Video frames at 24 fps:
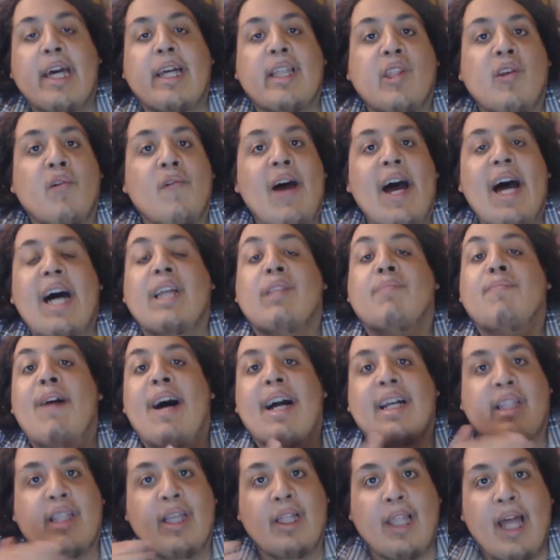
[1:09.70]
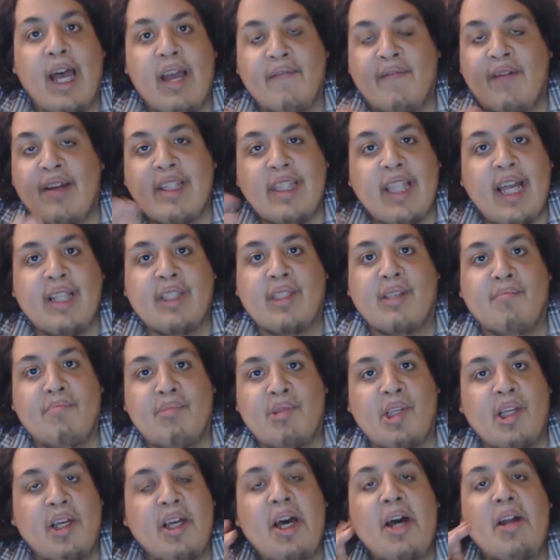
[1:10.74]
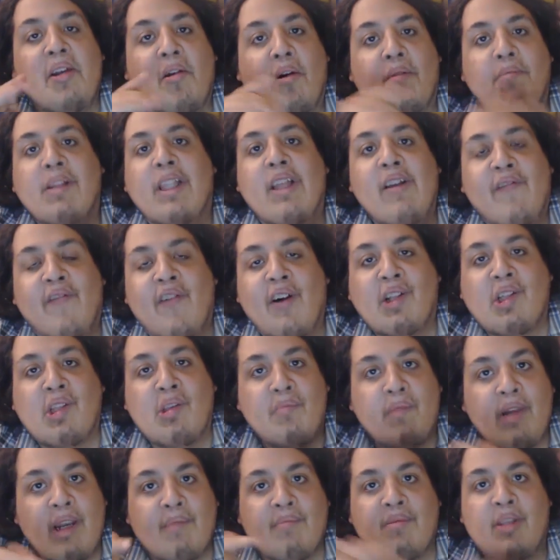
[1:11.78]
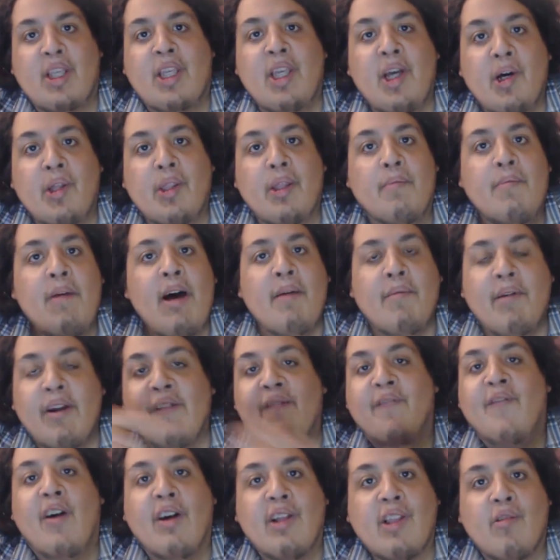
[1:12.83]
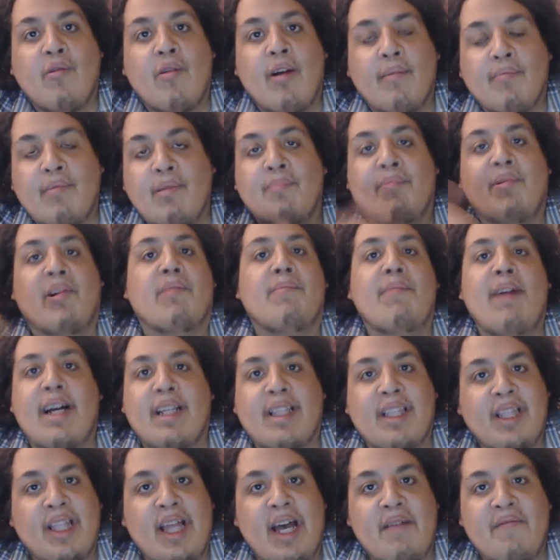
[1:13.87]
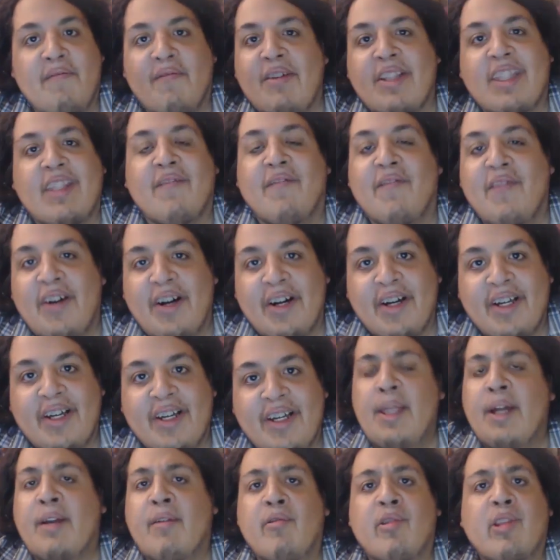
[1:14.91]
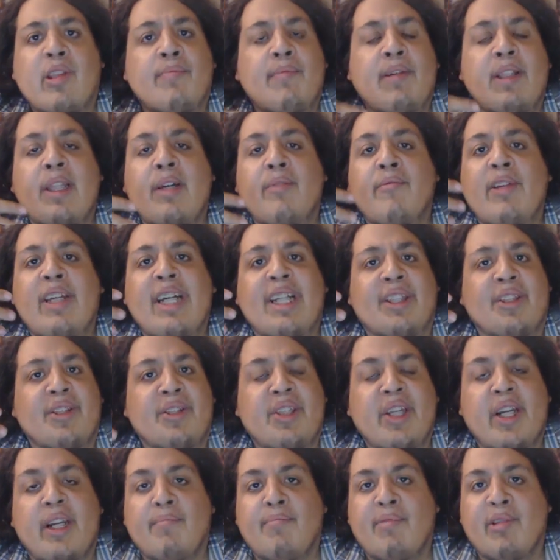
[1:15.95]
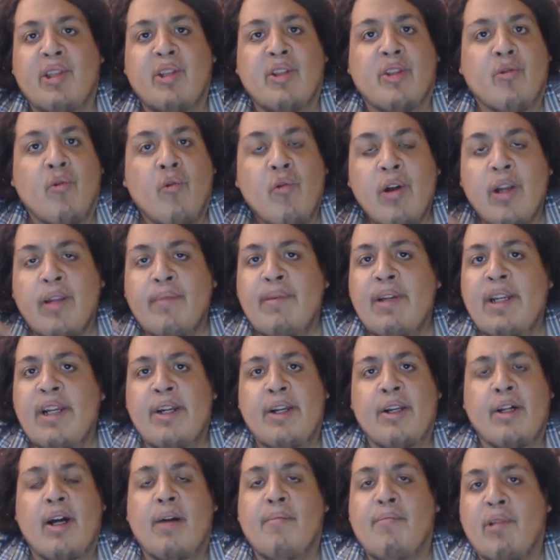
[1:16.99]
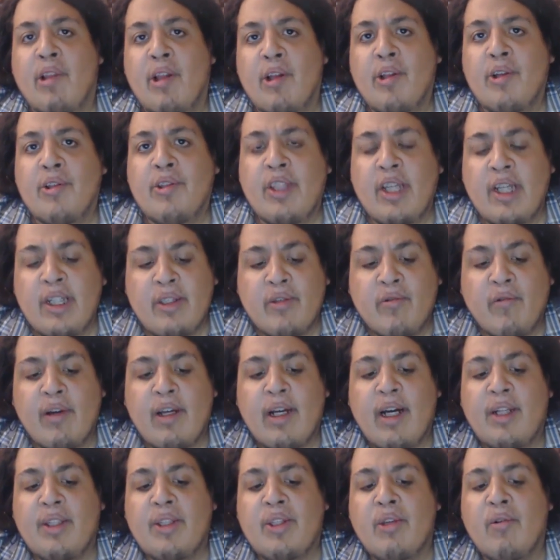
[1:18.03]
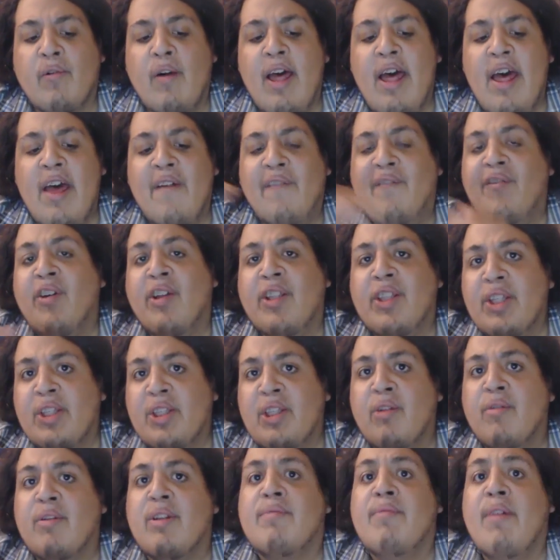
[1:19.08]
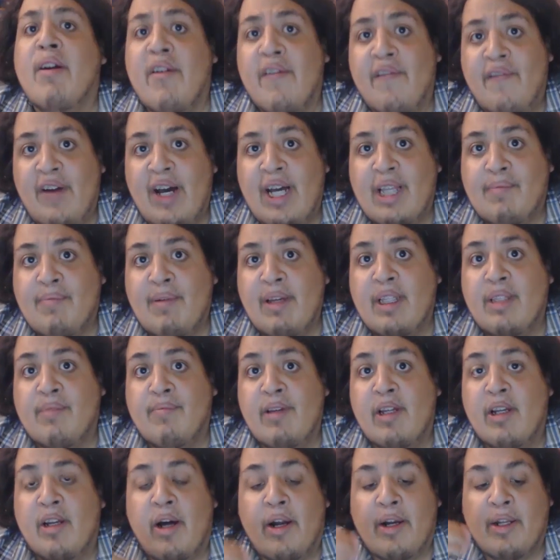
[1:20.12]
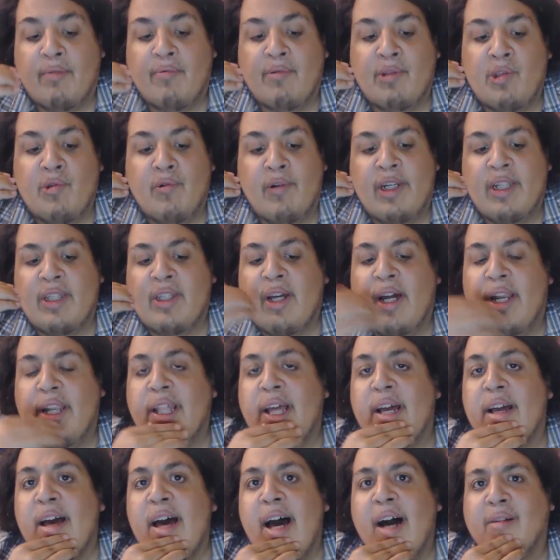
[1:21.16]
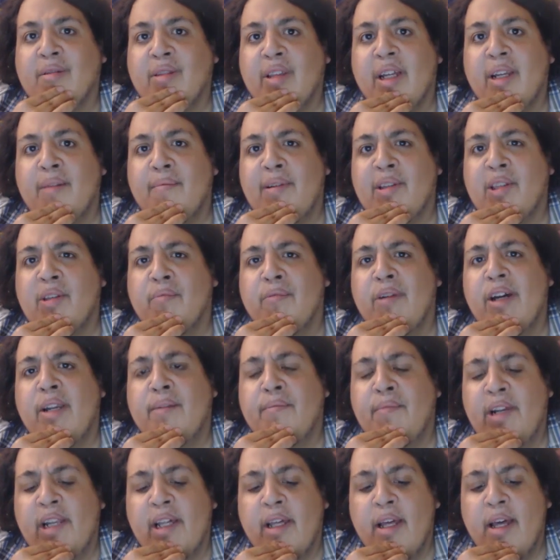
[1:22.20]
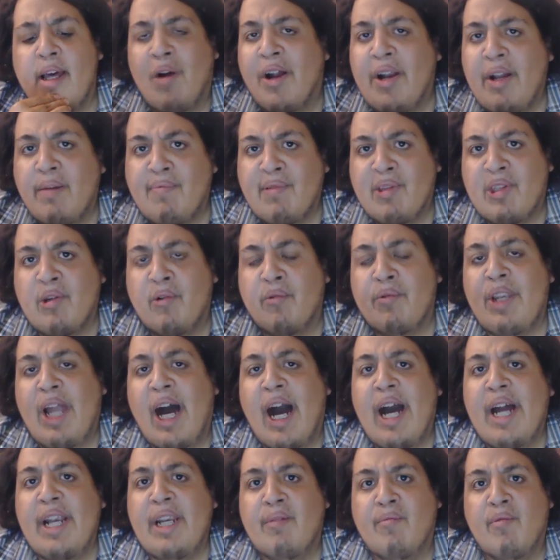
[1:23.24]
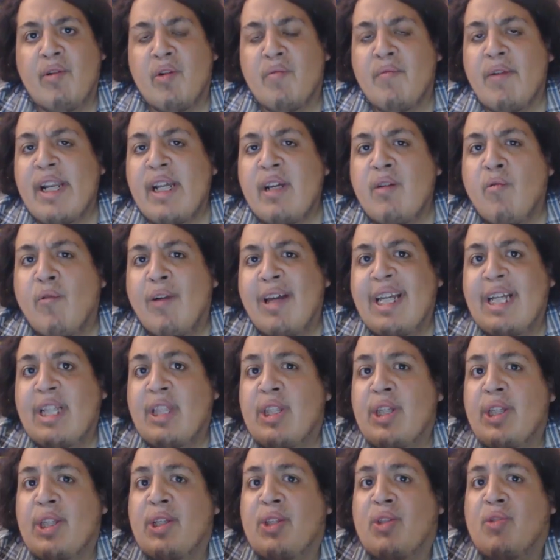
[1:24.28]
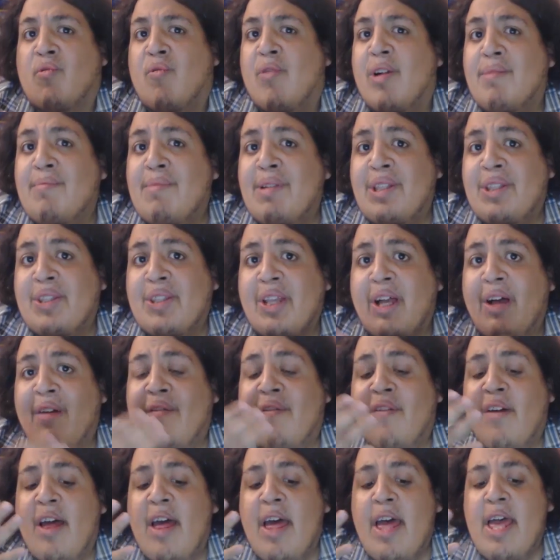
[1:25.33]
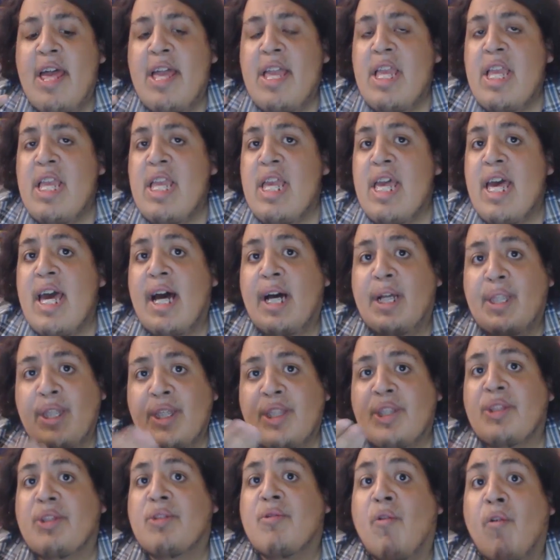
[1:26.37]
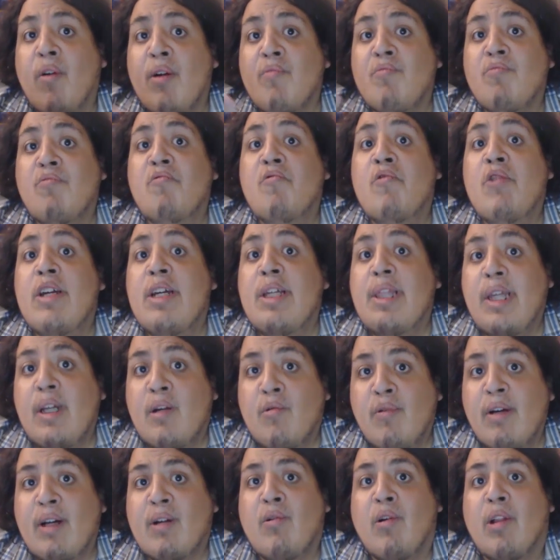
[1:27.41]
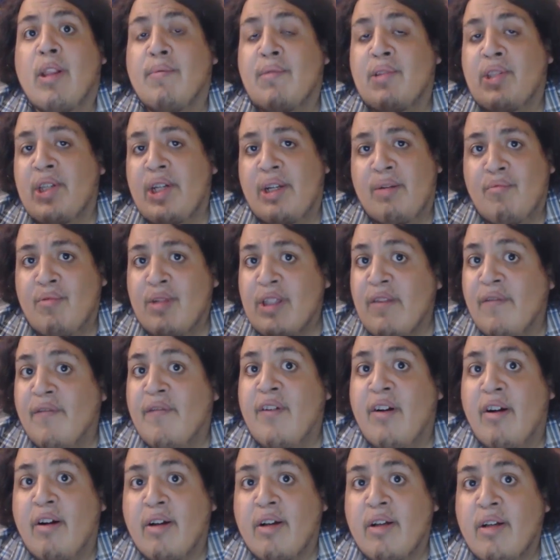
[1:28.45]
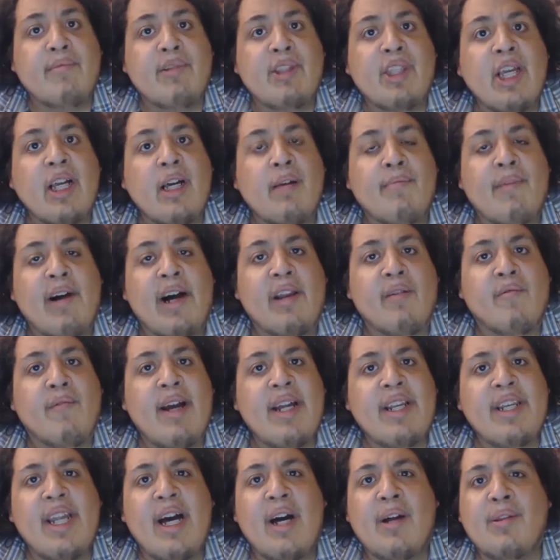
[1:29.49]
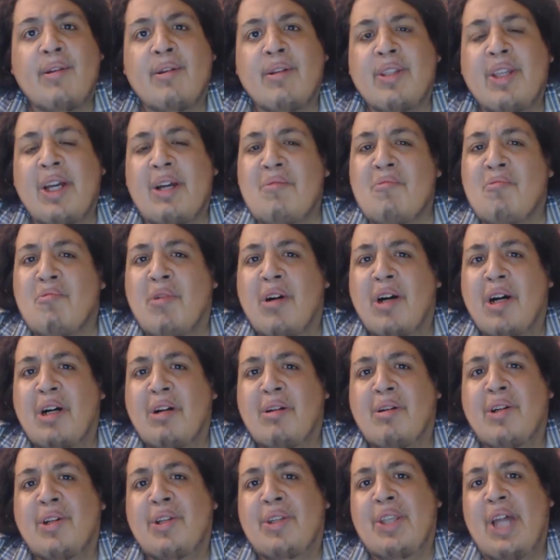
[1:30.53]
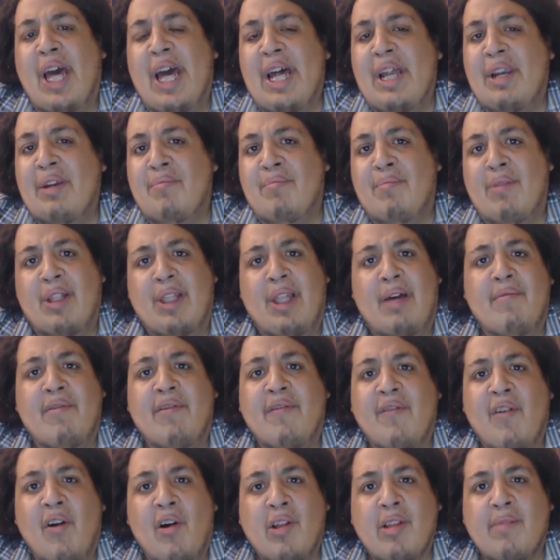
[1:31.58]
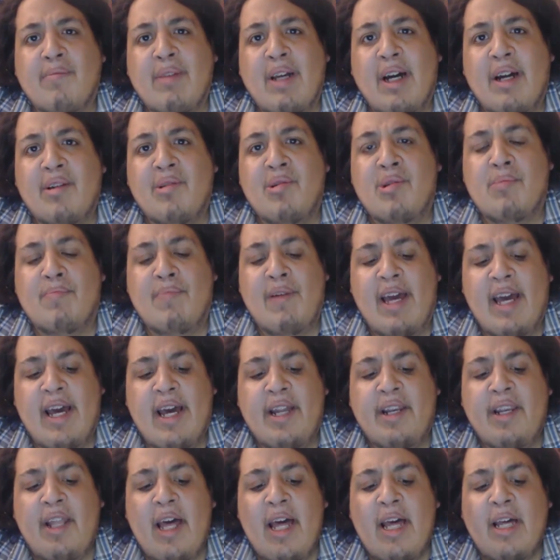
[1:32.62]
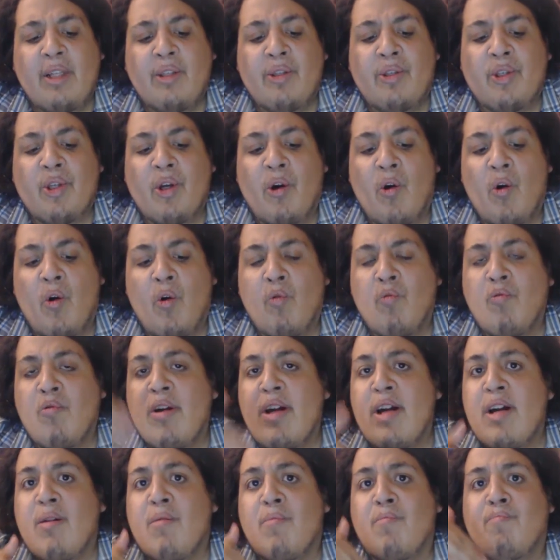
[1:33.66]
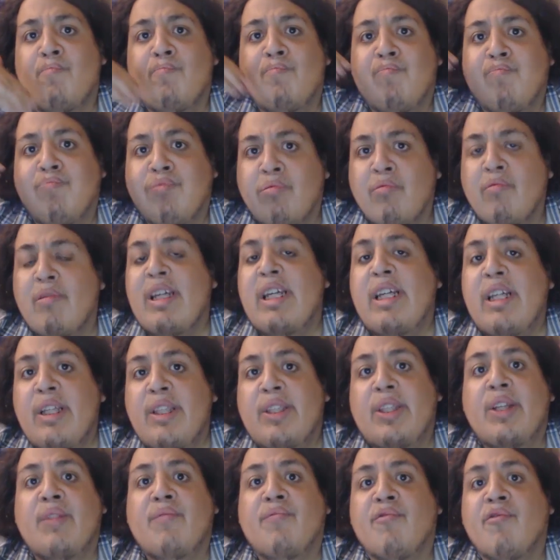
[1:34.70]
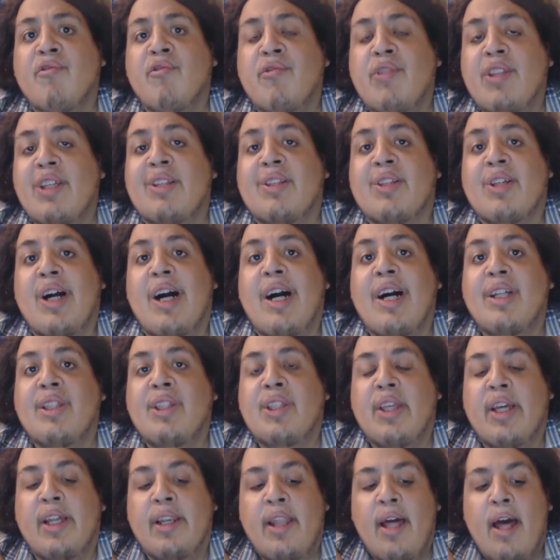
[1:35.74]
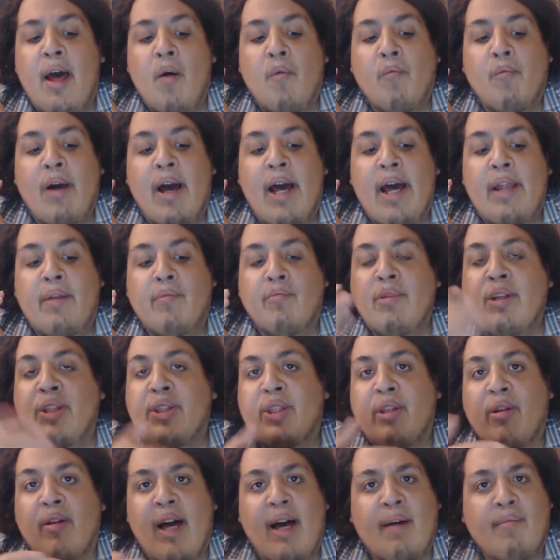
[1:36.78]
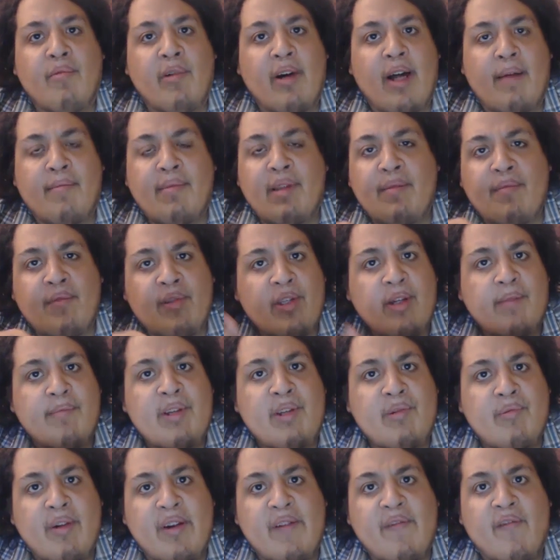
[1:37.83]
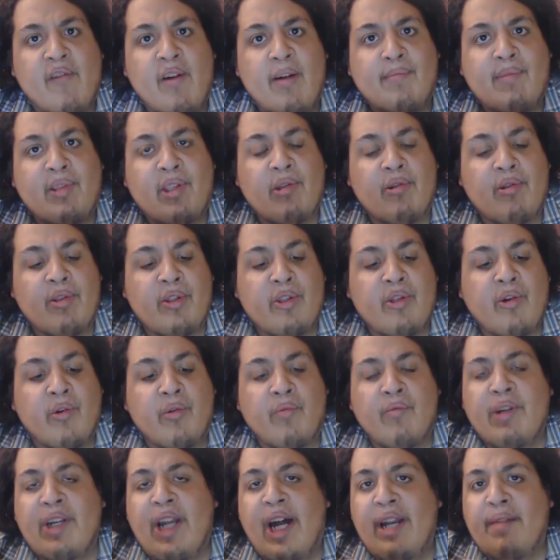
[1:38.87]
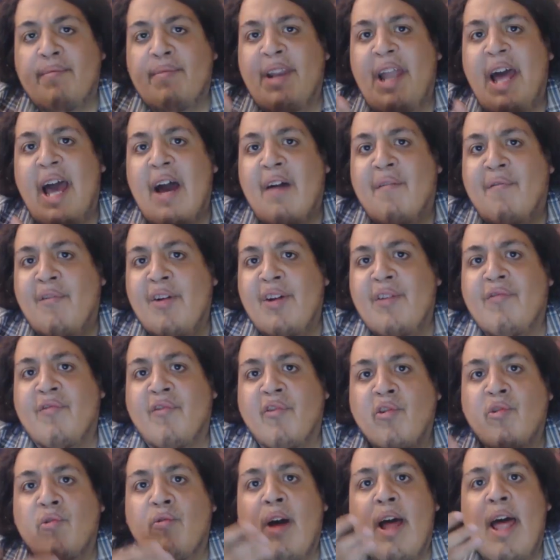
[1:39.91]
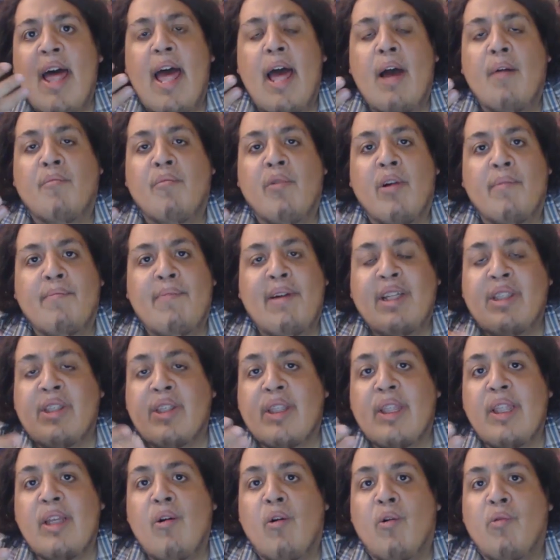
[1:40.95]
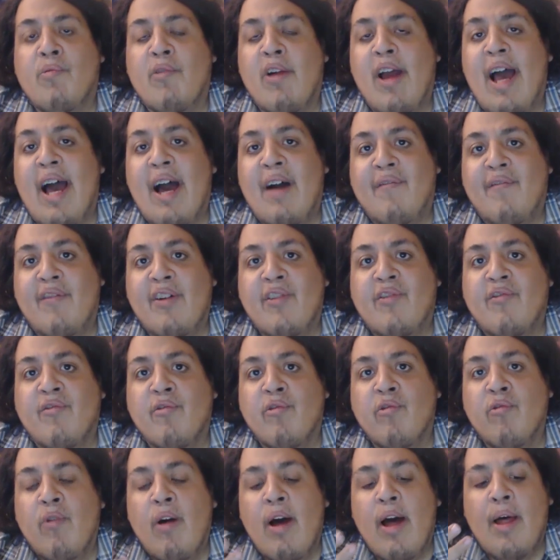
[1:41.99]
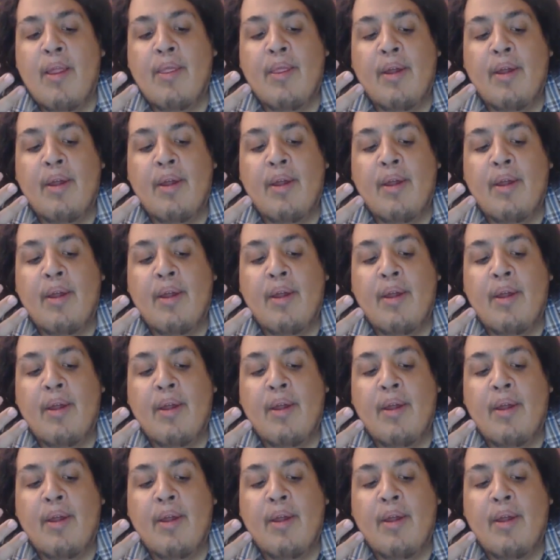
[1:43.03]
kicked her ass back to life. Ain't that some shit? Normally, he fucks someone up to kill them, but he fucked her up to put her back to life. What the fuck? And then ultimately, we get the setup with the tournament and a couple other things going on, so it feels as though it's very fast-paced, being honest with you. And it's kind of like, I was thinking to myself, wait a minute, we're on episode 9 and we're already going into the tournament stuff? Yeah, this is going really quick all of a sudden. What the fuck? And if you think about it, right now there's like, what, a good 10, 11 volumes out in Japan? So we're breezing through this content when we still have, what, I believe there's going to be 24 episodes in total. We're not even halfway through, and we're basically over halfway through